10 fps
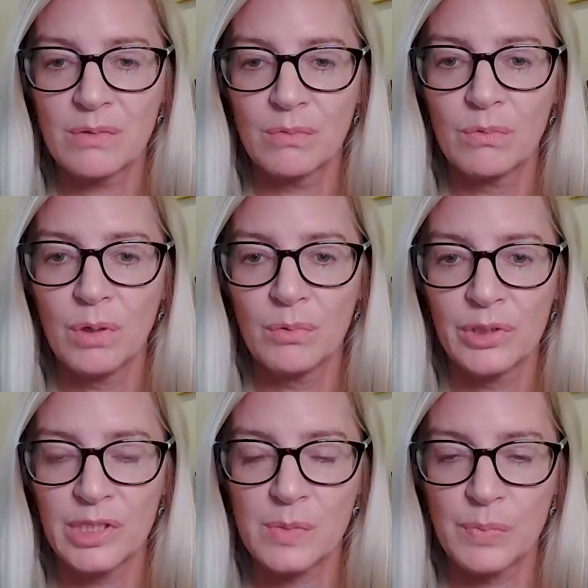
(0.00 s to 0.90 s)
what
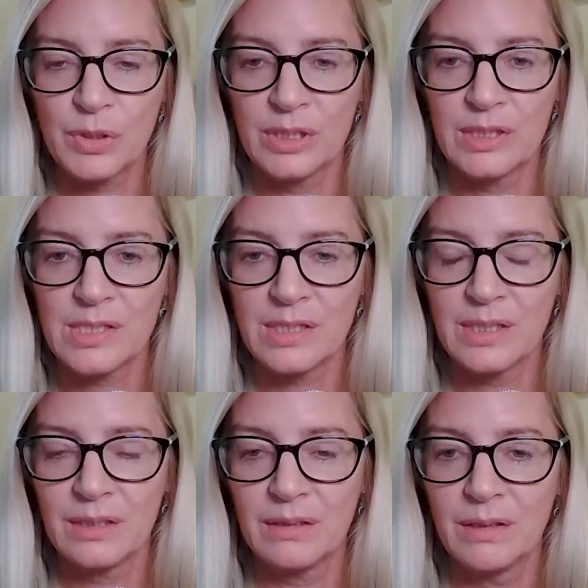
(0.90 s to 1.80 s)
we're
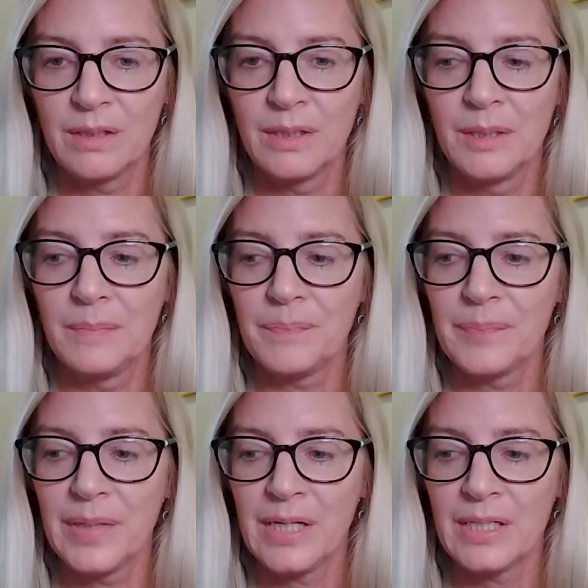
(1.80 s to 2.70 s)
experiencing
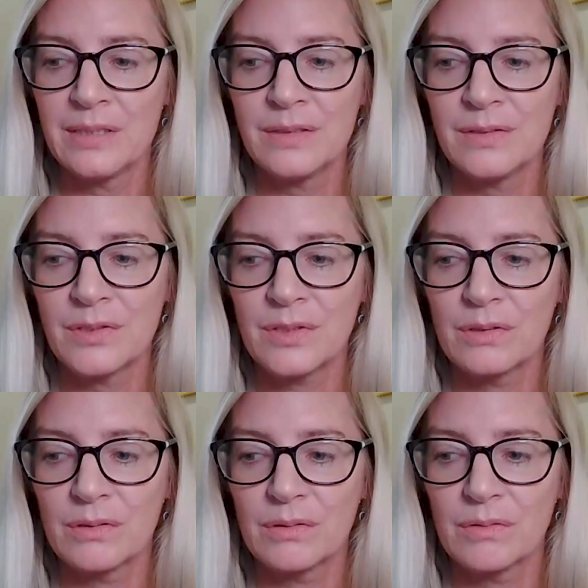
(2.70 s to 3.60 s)
and
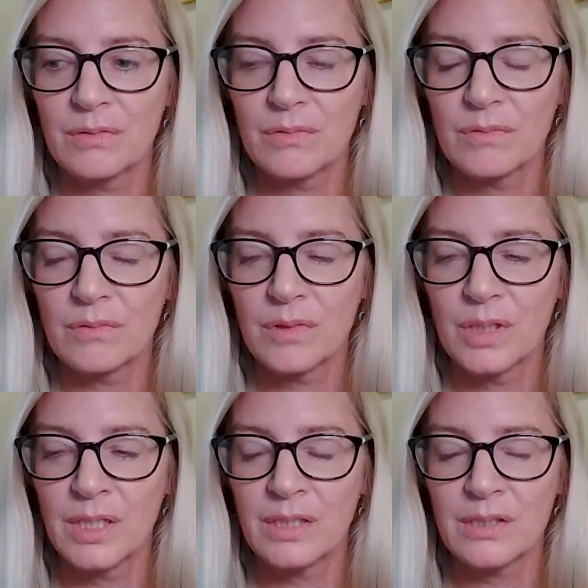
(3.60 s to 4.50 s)

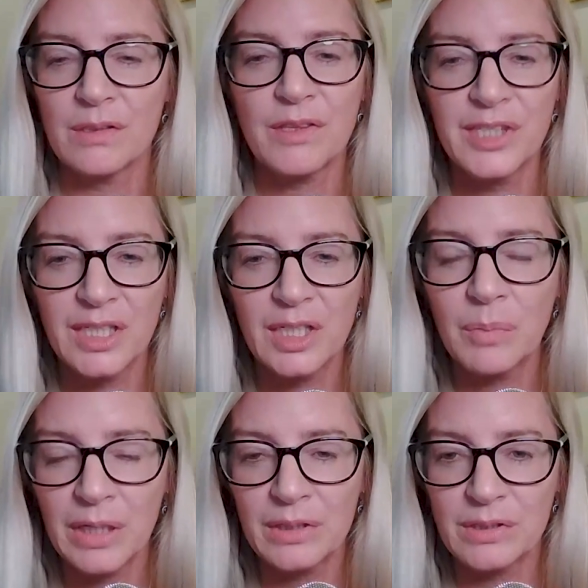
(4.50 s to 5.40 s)
think
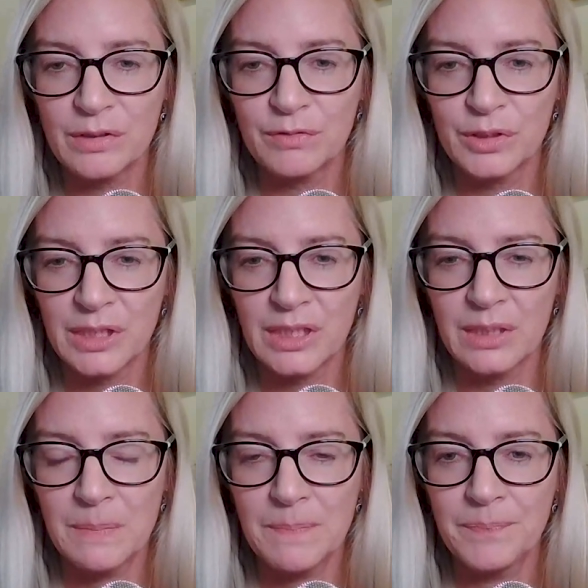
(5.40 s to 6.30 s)
about it
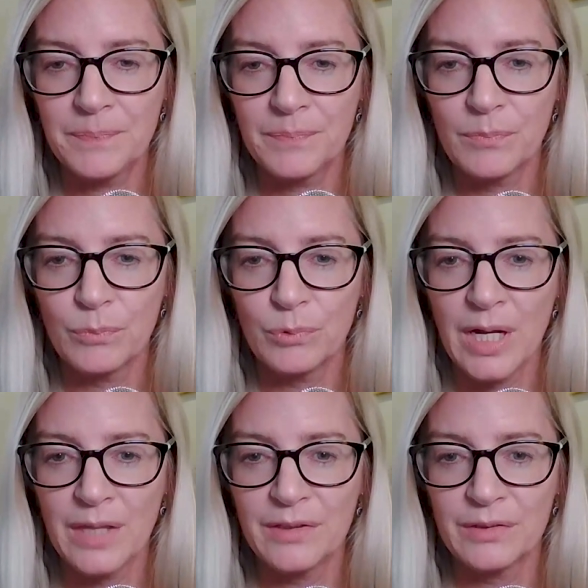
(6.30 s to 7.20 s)
differently
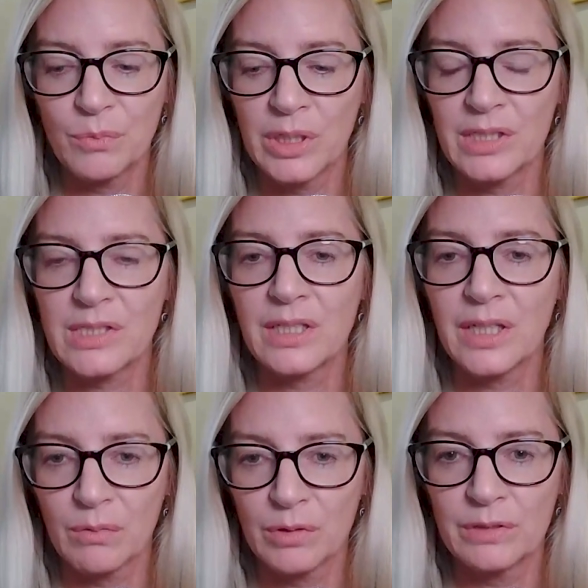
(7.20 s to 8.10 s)
rather than wanting to
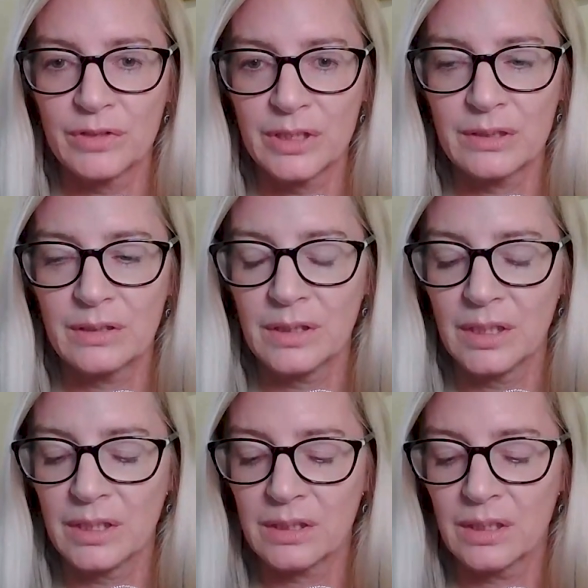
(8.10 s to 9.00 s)
get rid of it?
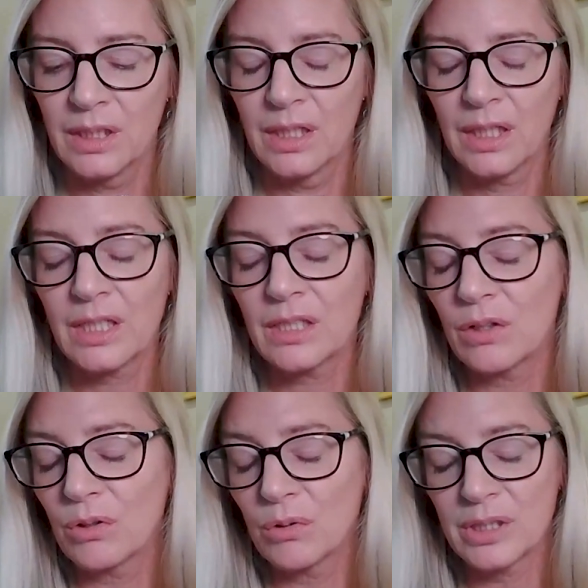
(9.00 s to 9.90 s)
Like, and I
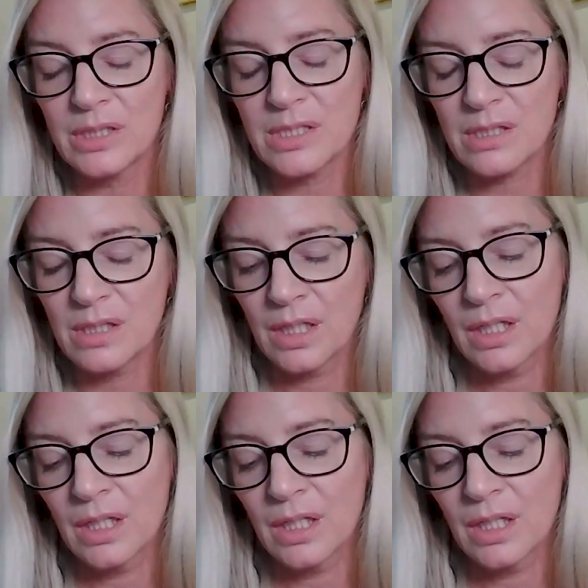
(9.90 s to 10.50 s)
know it's